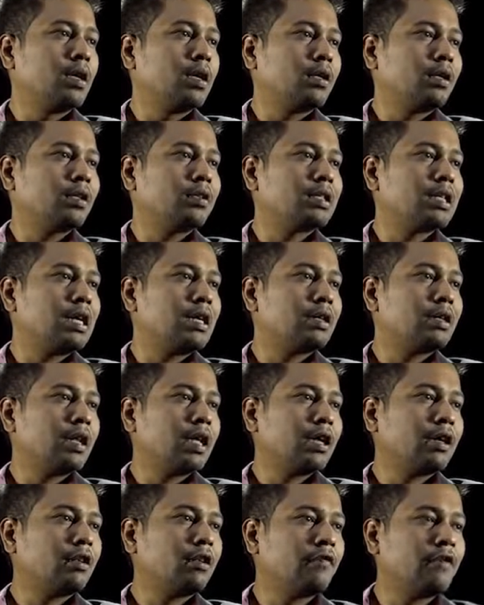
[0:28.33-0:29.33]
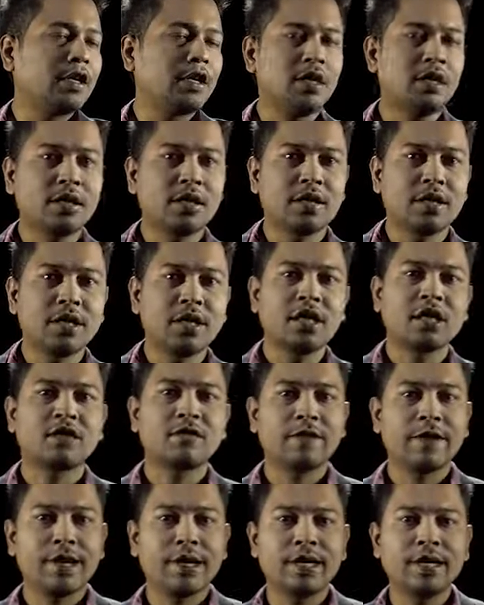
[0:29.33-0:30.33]
The Charter Act of 1813 is
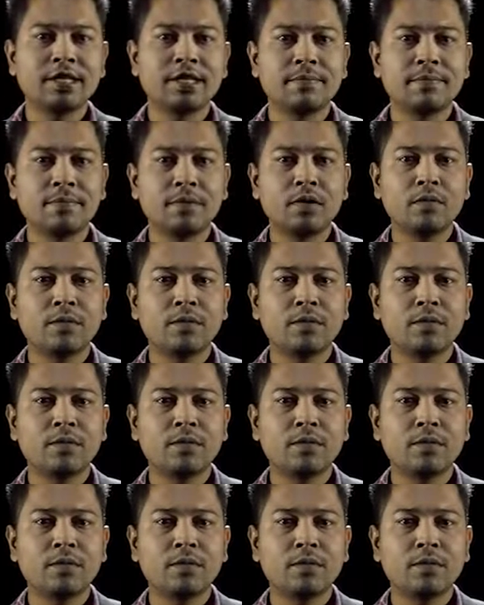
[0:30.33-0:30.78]
fairly simple,